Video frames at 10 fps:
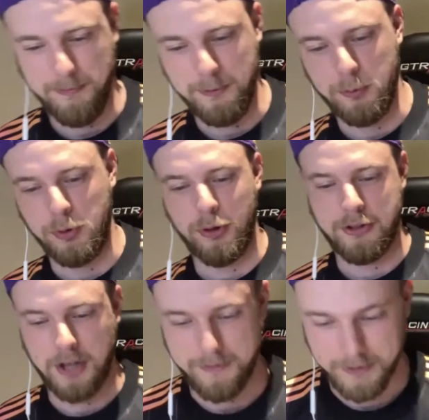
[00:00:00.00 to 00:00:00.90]
We'll go to the
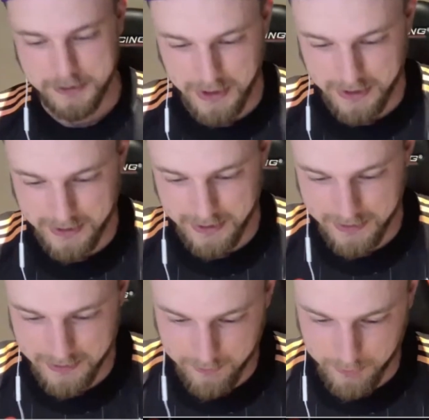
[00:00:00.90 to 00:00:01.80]
chat for a
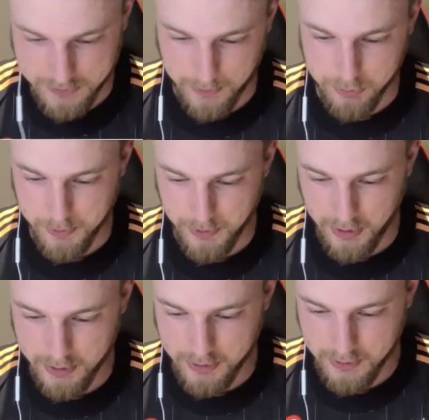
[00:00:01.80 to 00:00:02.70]
second. What's up,
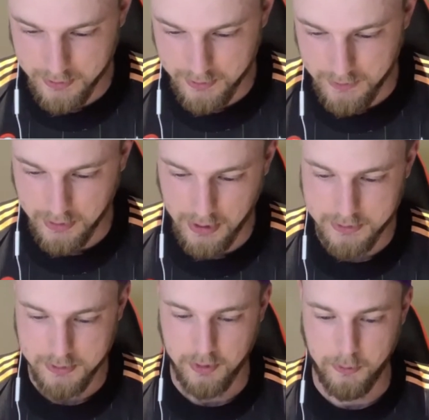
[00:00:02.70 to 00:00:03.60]
Usman? Evening, guys.
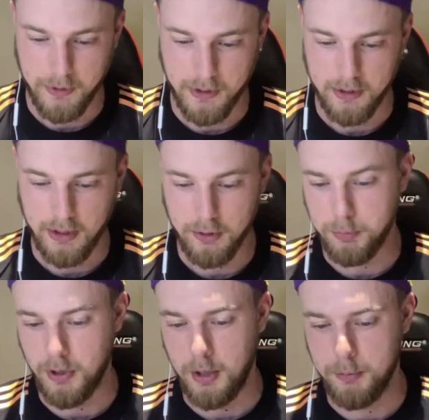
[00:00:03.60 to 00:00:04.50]
Sorry for being late. No
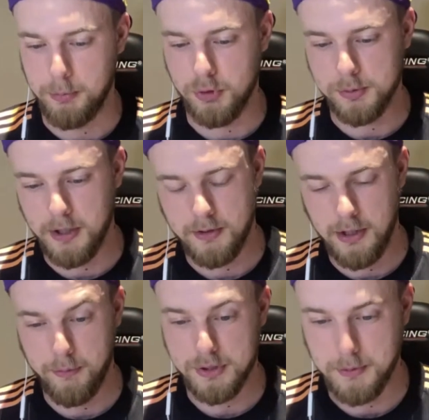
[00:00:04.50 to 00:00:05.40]
problem, Usman. You
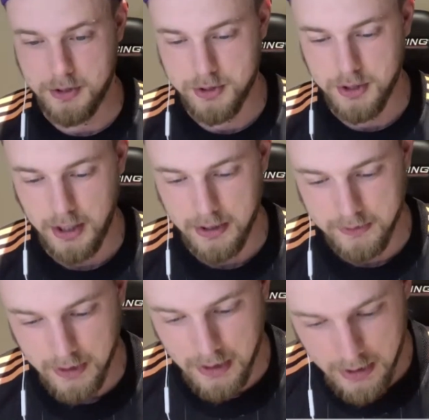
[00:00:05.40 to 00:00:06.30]
haven't missed much yet.
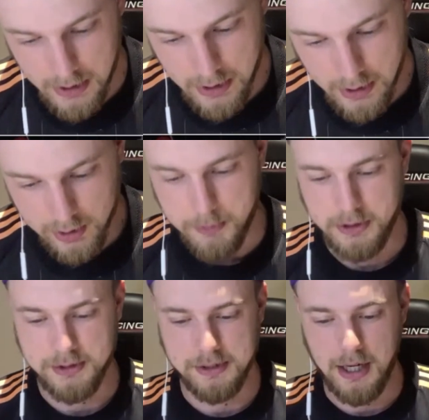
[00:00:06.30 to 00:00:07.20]
Comicus
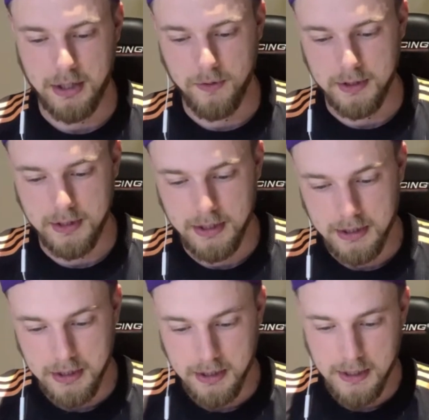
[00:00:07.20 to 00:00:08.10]
says, hi,
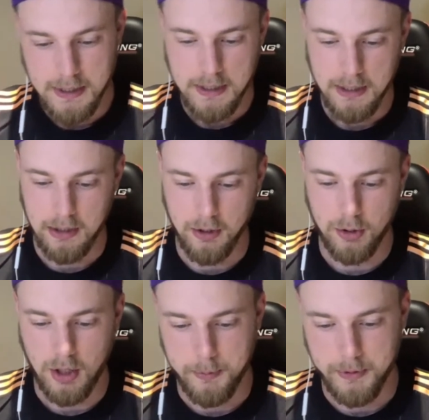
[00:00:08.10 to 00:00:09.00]
Juventini.
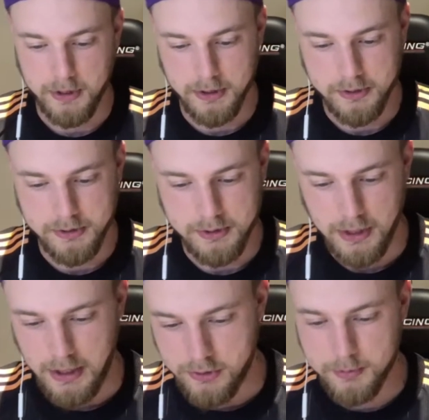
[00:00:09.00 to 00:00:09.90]
Hello, Comicus. And
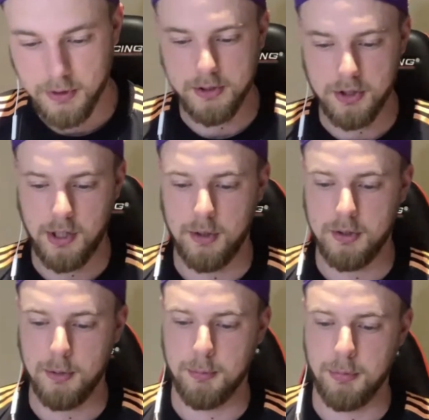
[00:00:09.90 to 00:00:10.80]
James Tonin says, shout out
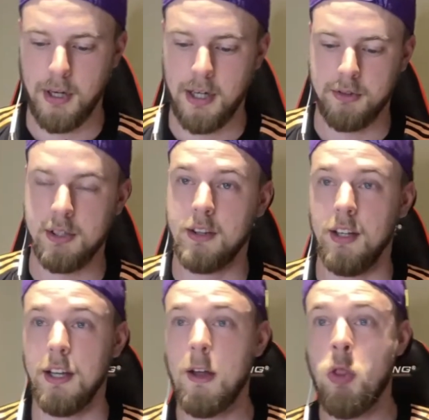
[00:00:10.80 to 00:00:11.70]
to Brian Cristante.